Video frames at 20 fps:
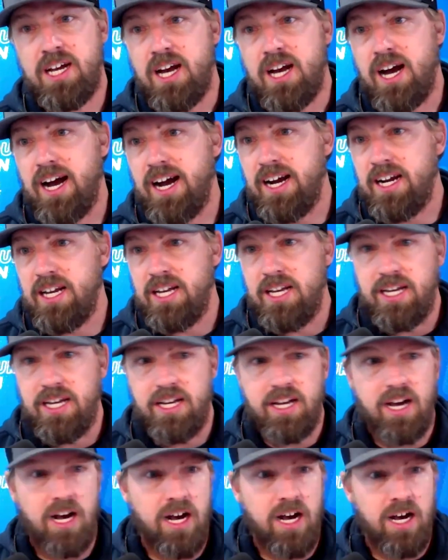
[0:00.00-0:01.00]
I
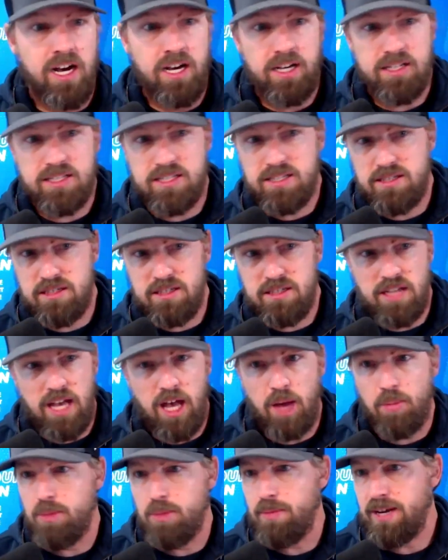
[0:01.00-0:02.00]
need
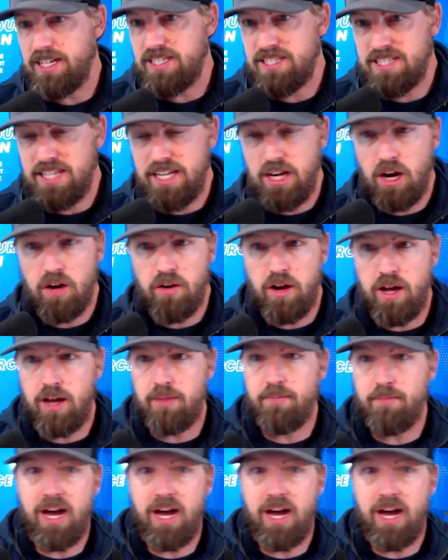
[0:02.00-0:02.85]
help with my CRM.